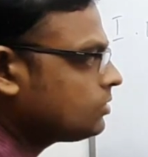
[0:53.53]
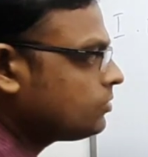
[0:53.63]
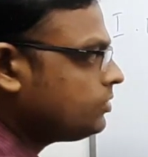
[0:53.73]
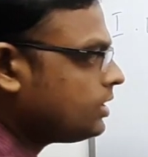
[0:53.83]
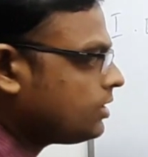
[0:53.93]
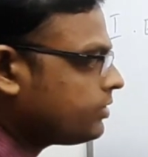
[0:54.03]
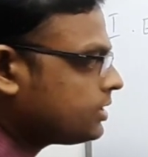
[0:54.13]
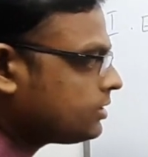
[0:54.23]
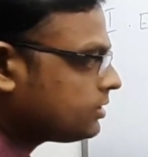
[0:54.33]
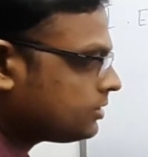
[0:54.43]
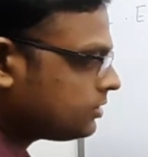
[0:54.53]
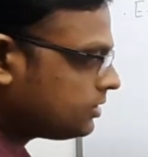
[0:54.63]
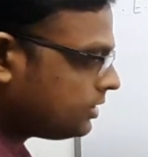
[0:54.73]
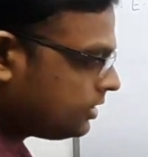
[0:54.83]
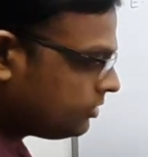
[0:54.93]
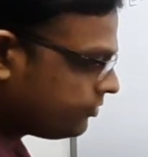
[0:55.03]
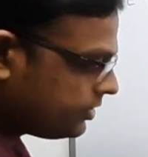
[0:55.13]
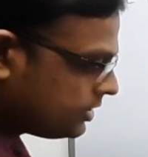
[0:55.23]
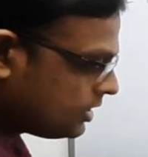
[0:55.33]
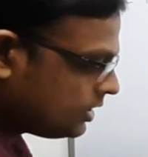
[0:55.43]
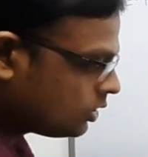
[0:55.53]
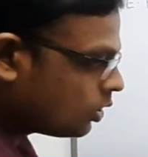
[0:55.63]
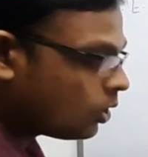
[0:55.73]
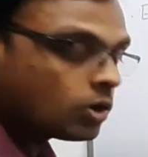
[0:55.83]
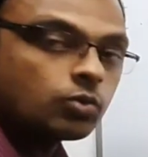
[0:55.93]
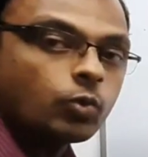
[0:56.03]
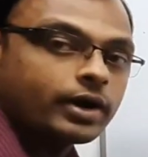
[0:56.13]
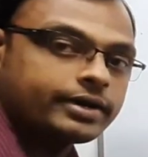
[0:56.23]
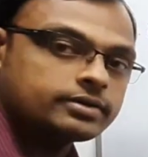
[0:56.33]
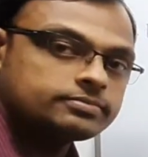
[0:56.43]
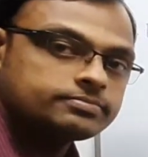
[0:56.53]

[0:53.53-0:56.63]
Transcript: we have an infinitely long wire,